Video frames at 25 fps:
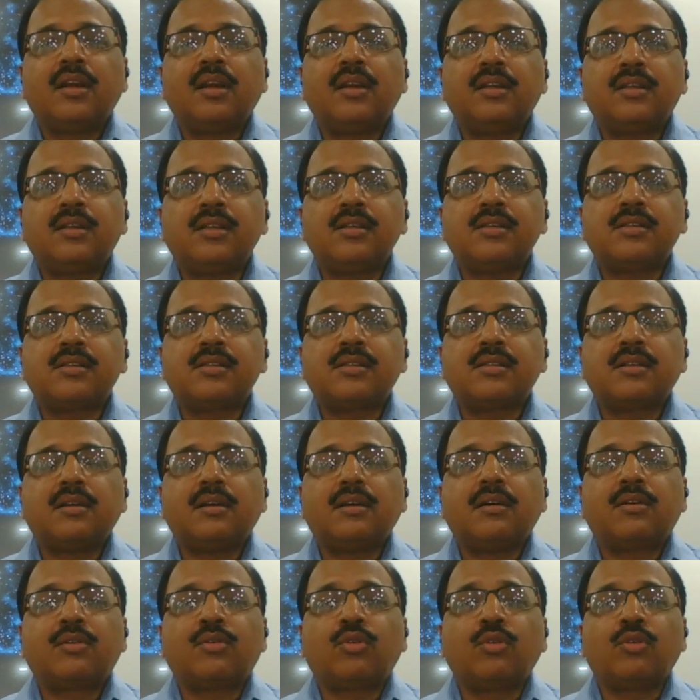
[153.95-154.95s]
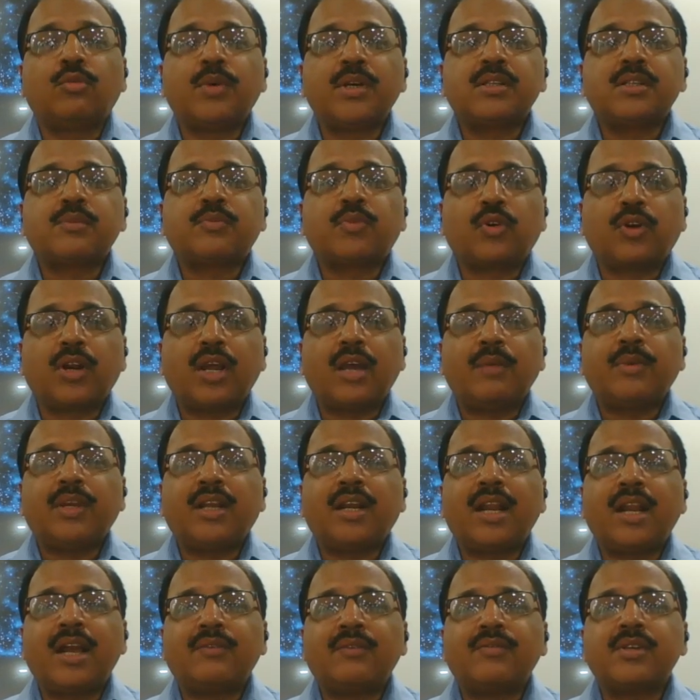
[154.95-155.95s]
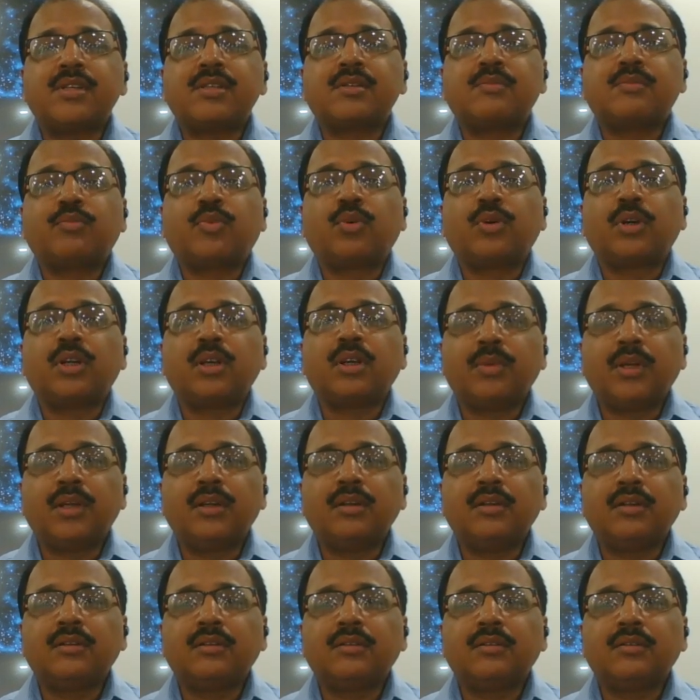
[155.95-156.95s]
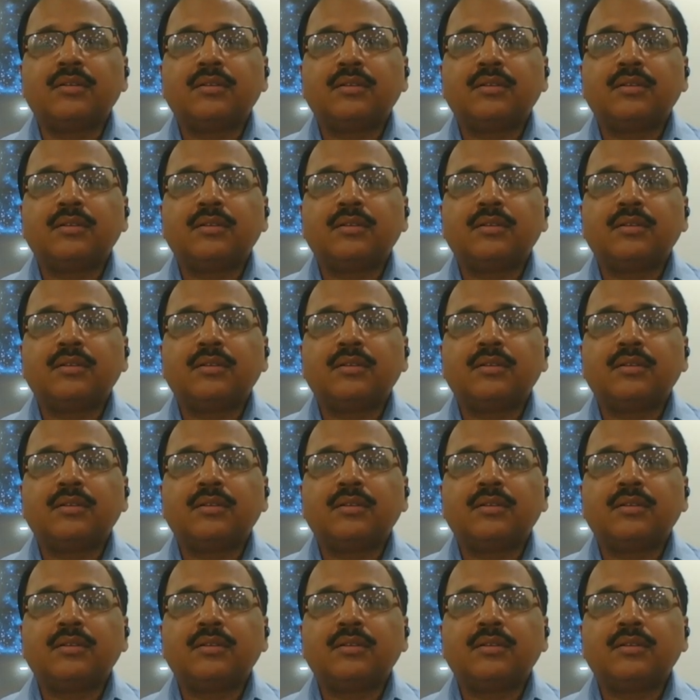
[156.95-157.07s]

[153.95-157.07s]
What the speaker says: It is a robust programming language, portable,